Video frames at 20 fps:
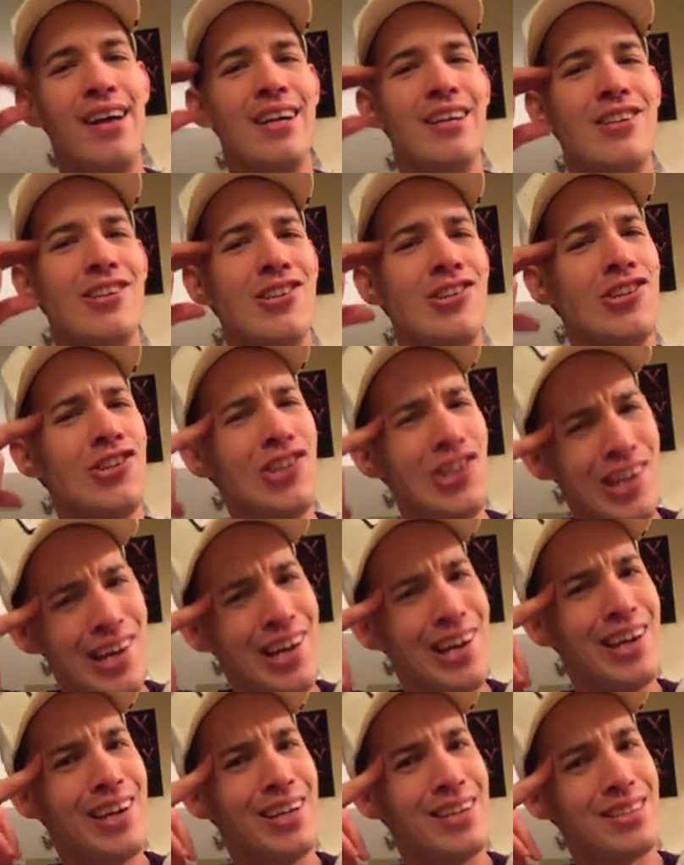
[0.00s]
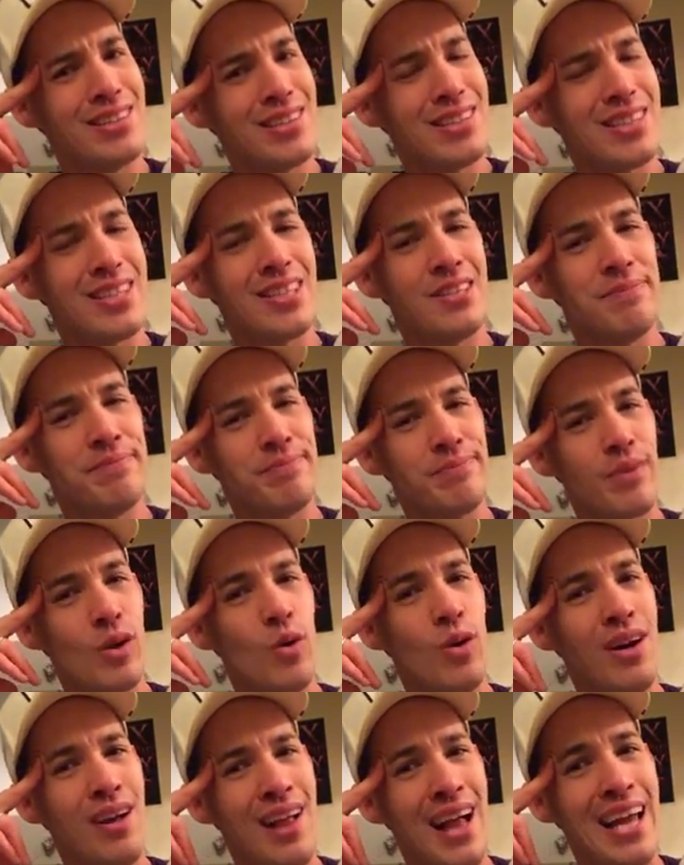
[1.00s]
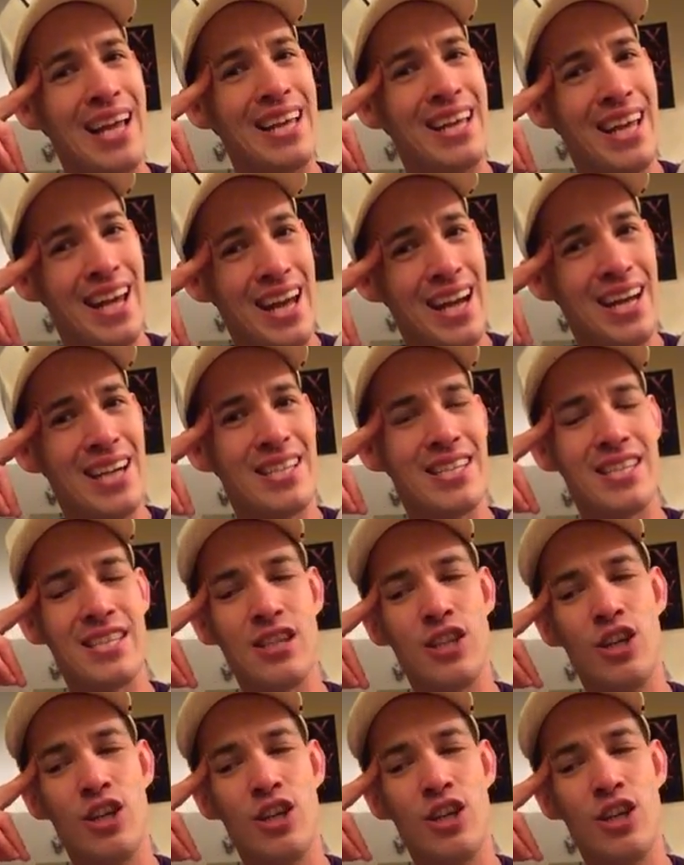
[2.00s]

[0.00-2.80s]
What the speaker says: Shit. Well, I guess,